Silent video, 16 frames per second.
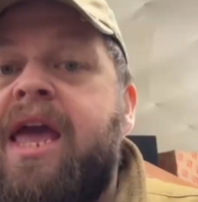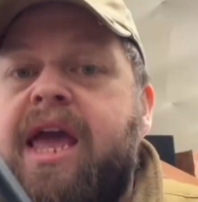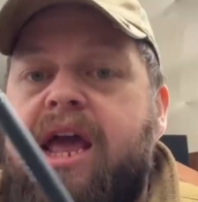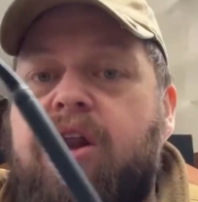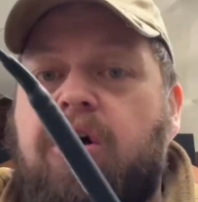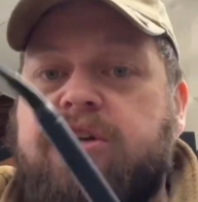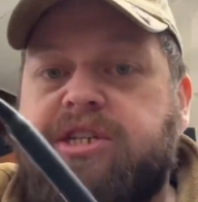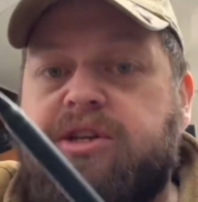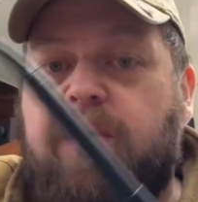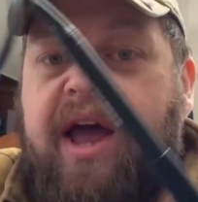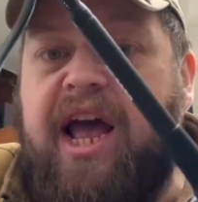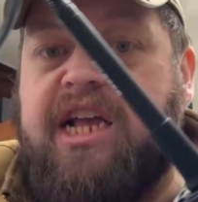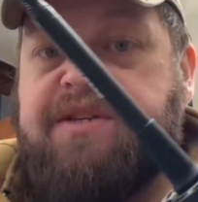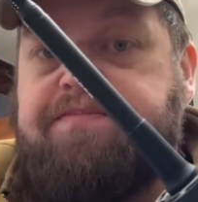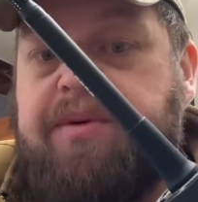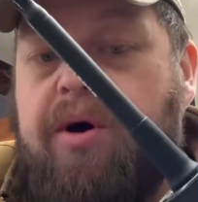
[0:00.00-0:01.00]
It also
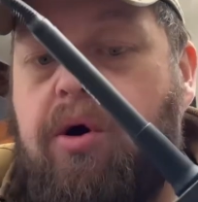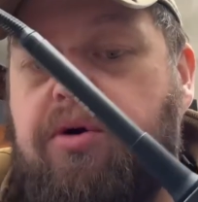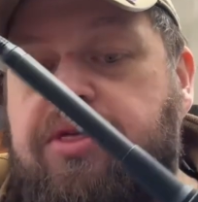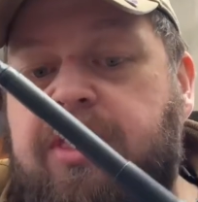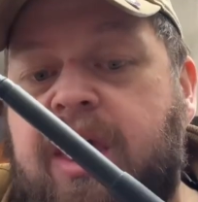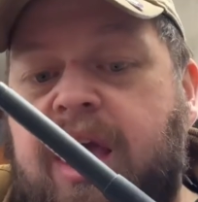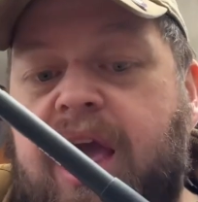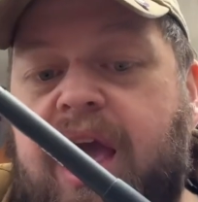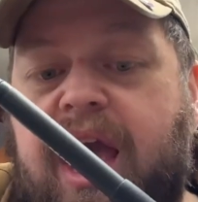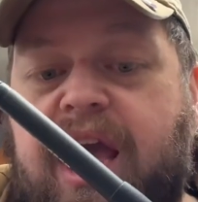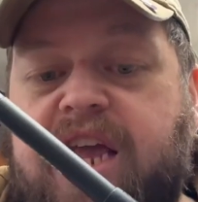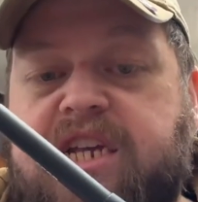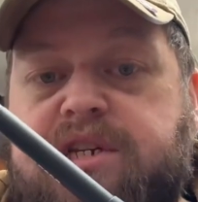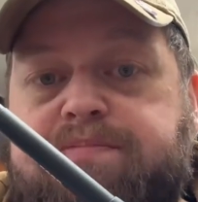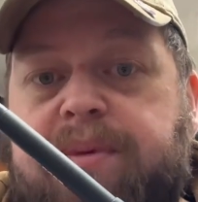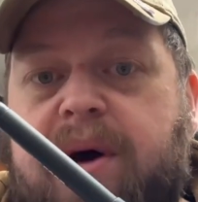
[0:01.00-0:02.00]
has both
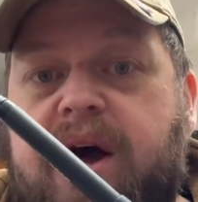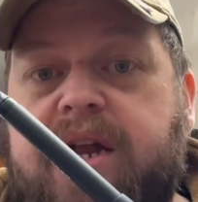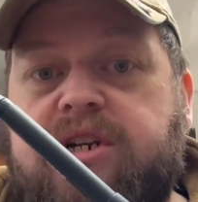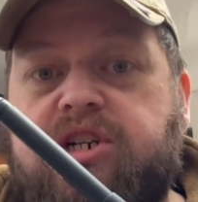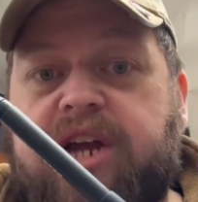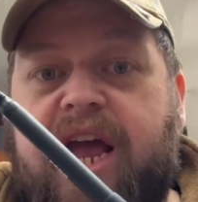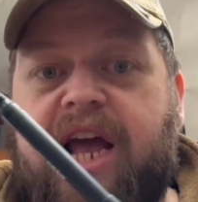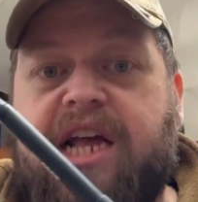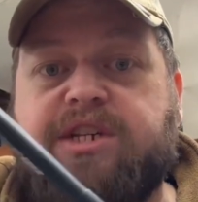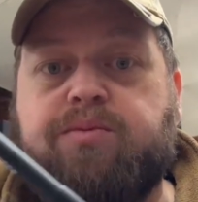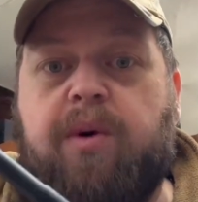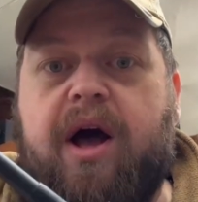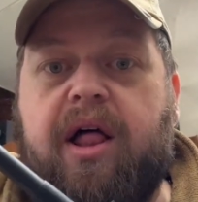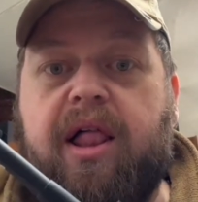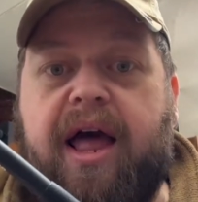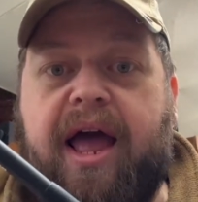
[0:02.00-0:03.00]
a sponge as
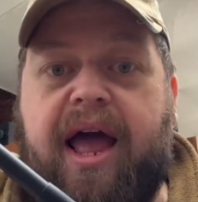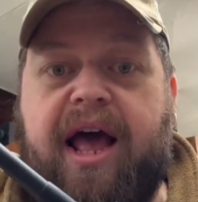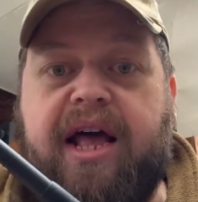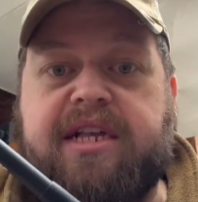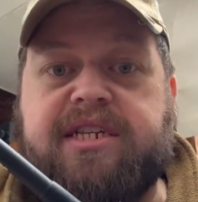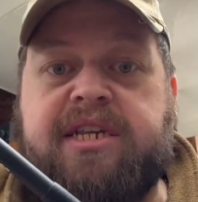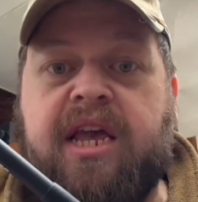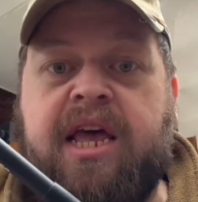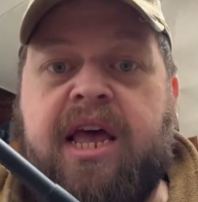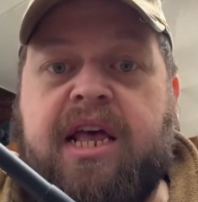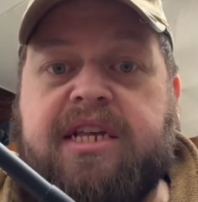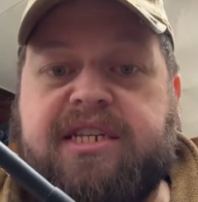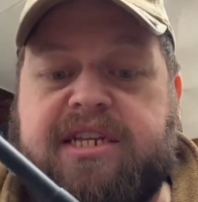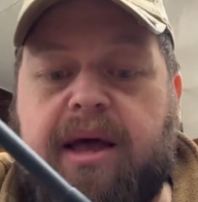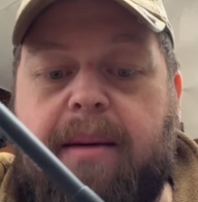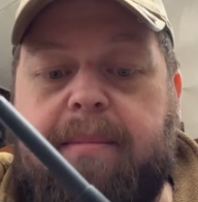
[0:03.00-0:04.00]
well as
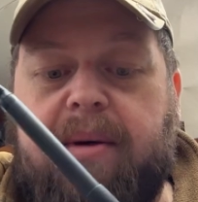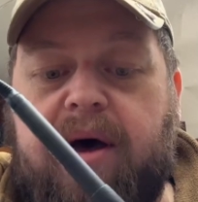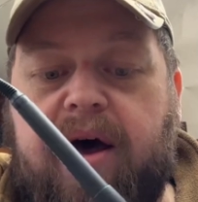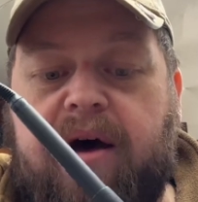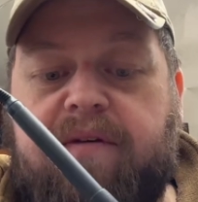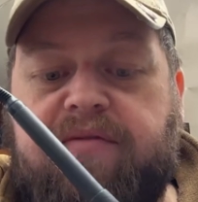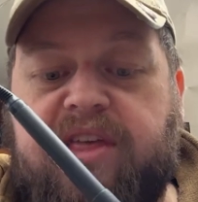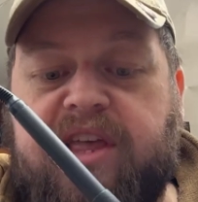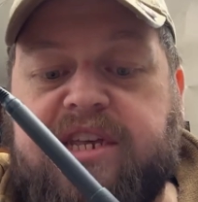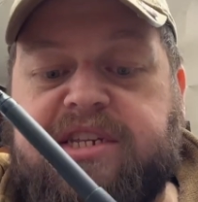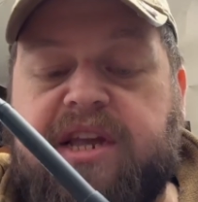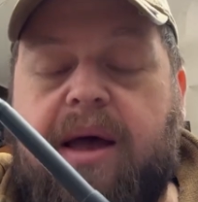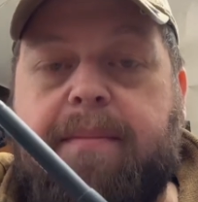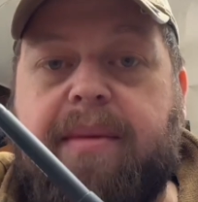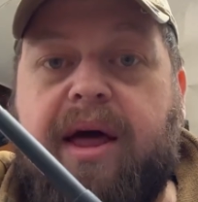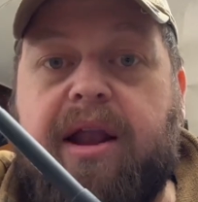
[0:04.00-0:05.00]
some of this
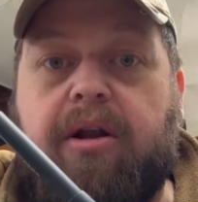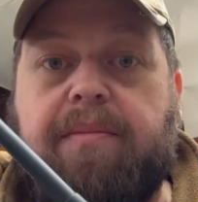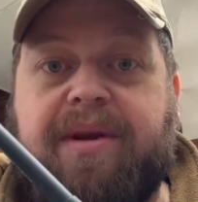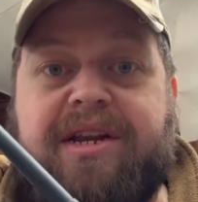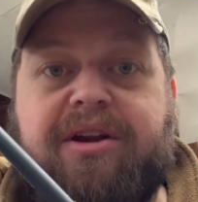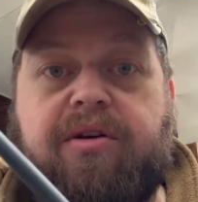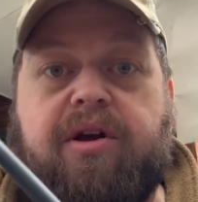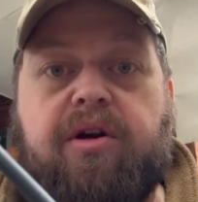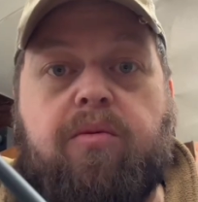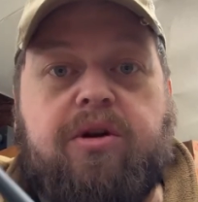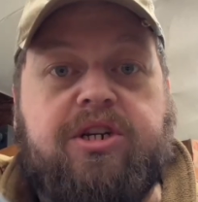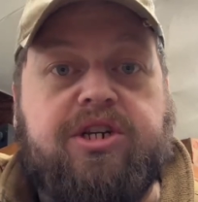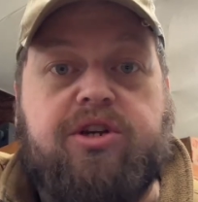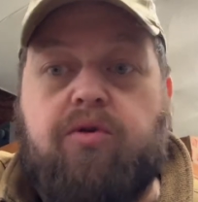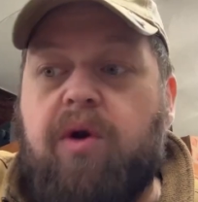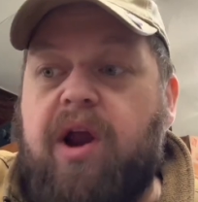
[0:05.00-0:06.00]
metal material, which
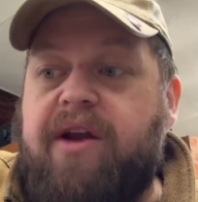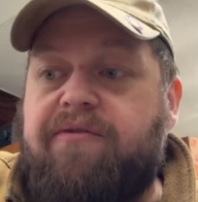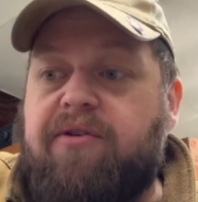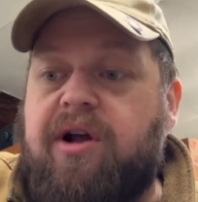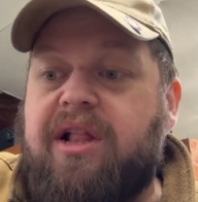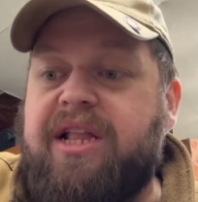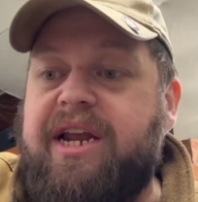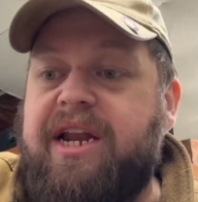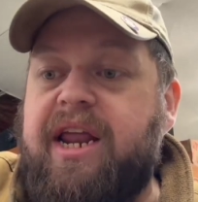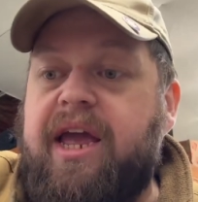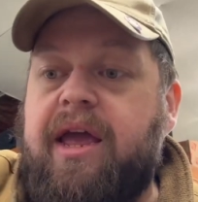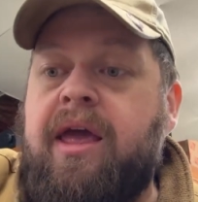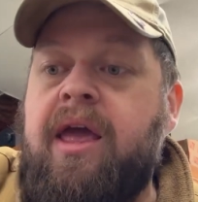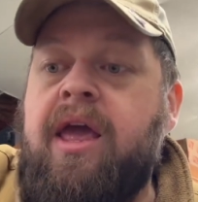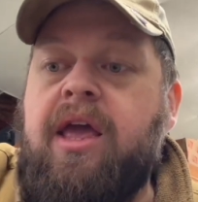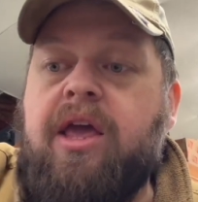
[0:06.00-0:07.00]
is great for
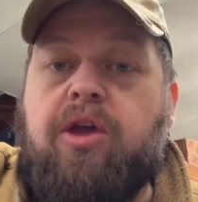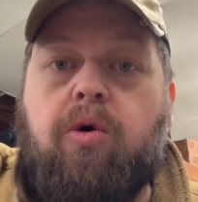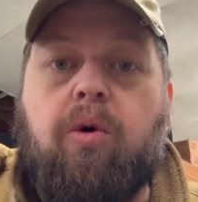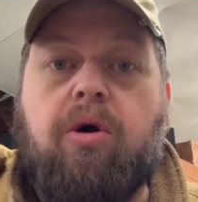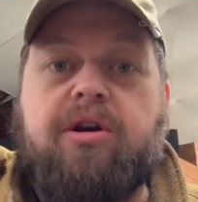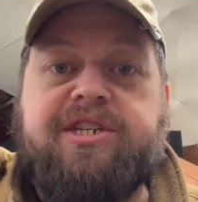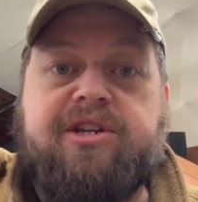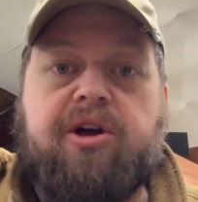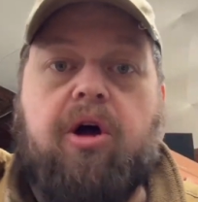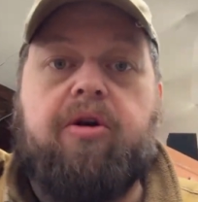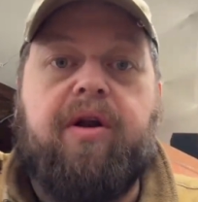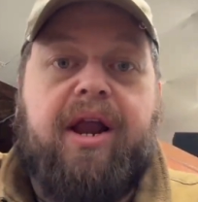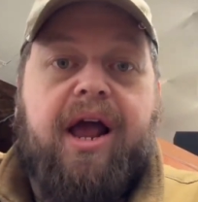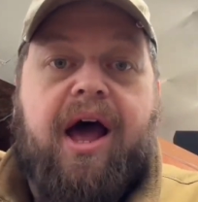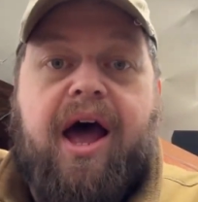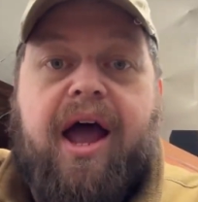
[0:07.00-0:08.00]
cleaning your
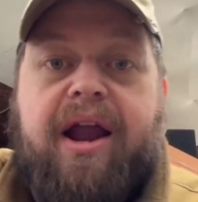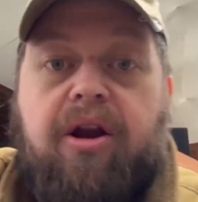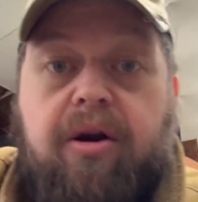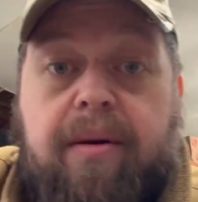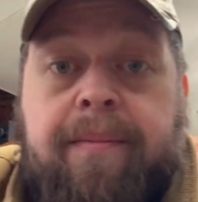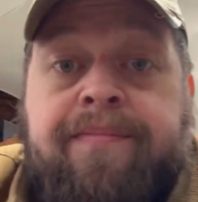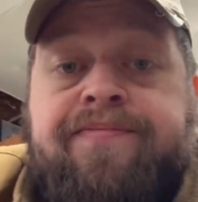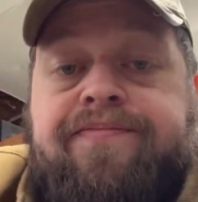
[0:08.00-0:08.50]
soldering iron.